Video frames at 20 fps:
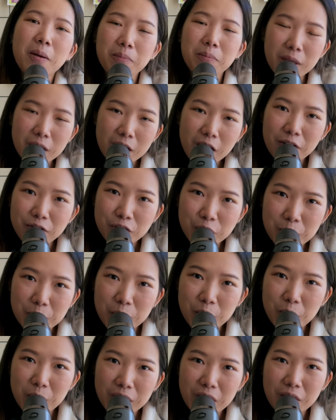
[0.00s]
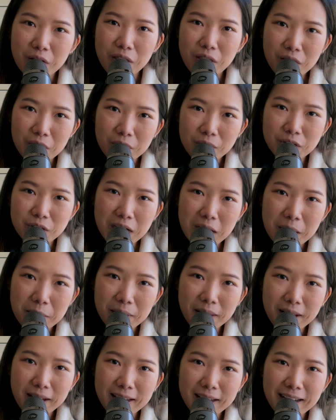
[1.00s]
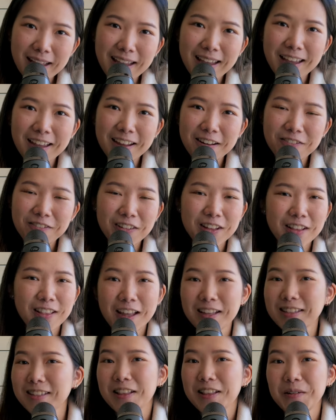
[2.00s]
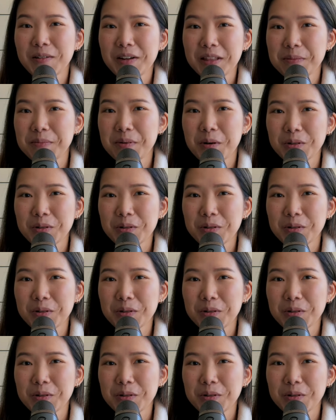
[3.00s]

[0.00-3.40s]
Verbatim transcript: be comfortable working on their own timeline, and feel less alone in the